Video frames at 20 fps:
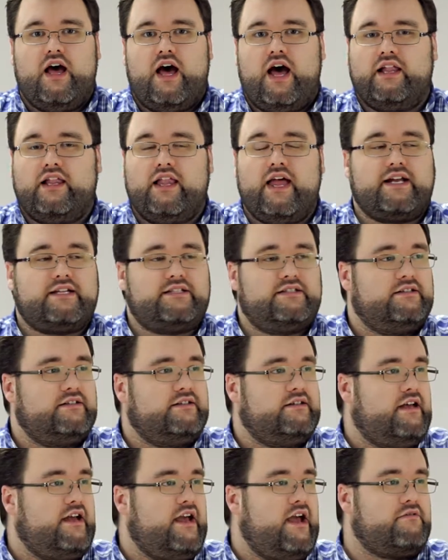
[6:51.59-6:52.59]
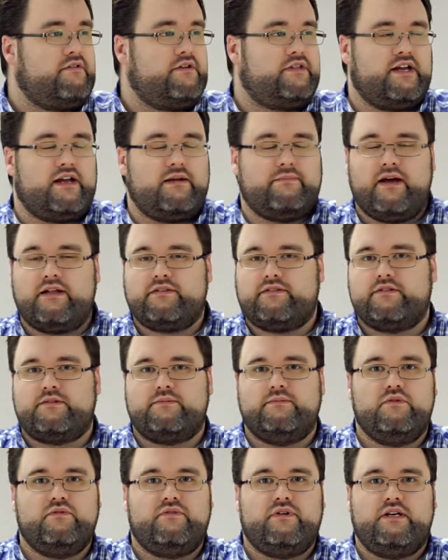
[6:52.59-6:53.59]
I liked everything about
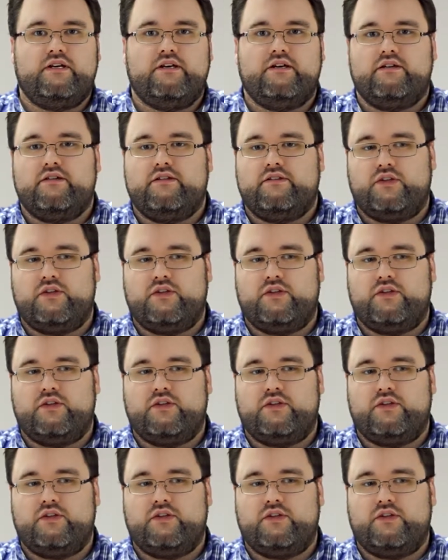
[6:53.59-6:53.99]
this movie.